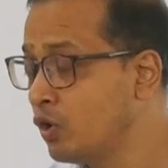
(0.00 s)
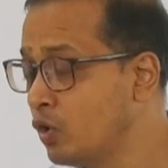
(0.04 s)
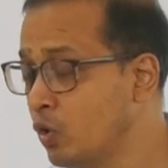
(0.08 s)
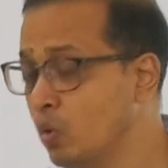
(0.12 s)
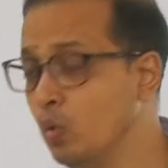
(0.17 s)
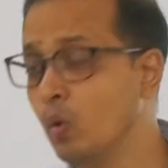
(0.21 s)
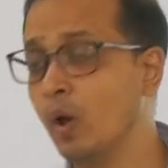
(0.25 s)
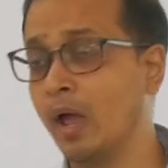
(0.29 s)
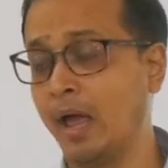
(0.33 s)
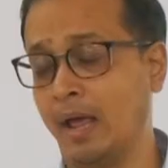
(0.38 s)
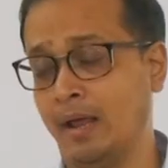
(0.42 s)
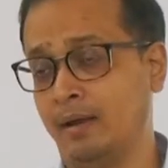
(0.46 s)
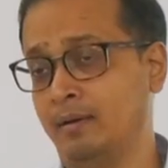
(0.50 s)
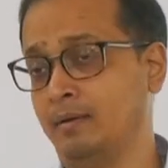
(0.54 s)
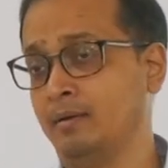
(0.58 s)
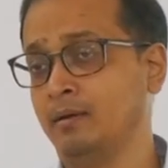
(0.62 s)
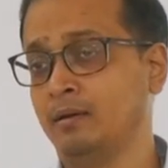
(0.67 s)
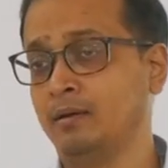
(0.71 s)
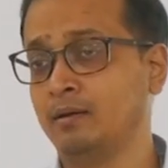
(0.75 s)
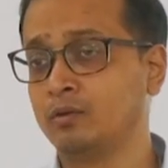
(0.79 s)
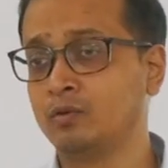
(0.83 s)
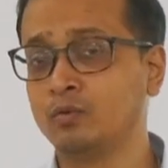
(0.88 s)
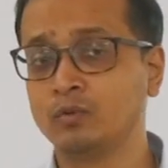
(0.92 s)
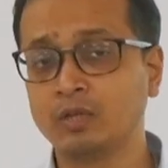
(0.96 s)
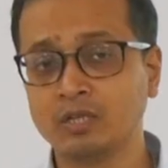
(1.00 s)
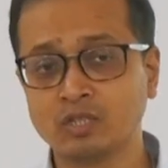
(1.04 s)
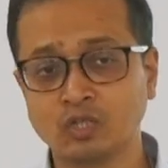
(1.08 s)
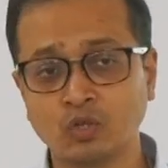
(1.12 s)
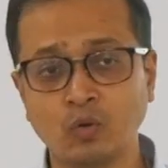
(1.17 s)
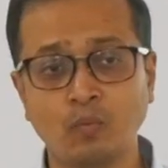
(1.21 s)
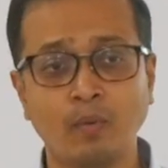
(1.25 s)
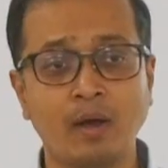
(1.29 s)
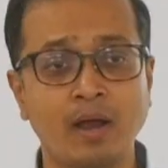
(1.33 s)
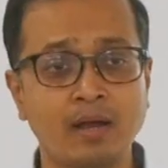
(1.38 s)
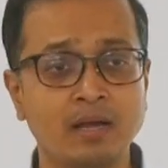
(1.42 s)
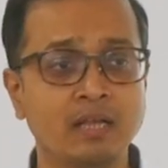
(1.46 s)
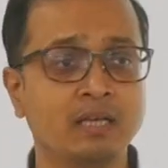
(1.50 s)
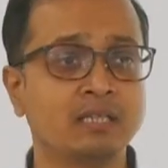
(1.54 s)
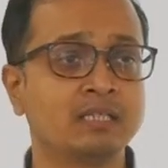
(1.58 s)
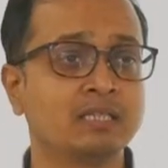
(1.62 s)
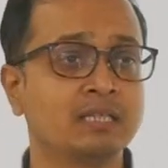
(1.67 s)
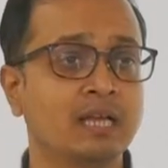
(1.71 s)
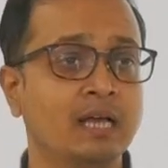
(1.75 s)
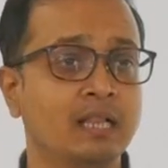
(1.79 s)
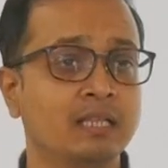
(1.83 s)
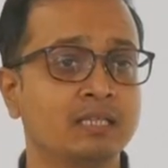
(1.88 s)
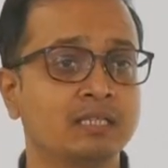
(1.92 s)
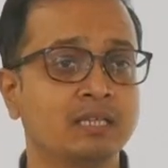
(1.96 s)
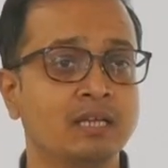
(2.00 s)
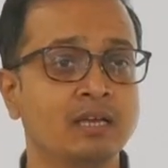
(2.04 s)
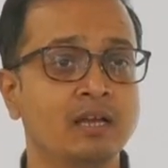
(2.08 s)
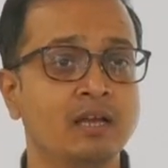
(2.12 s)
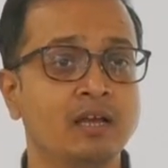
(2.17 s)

2n to the somatic cells,